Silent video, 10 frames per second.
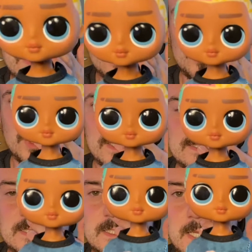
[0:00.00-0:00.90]
too
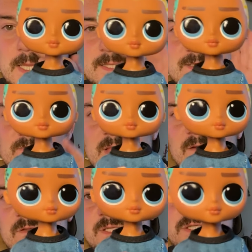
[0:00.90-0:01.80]
crazy, so I'm not
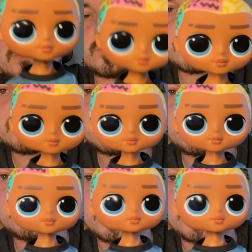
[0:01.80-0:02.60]
really too worried.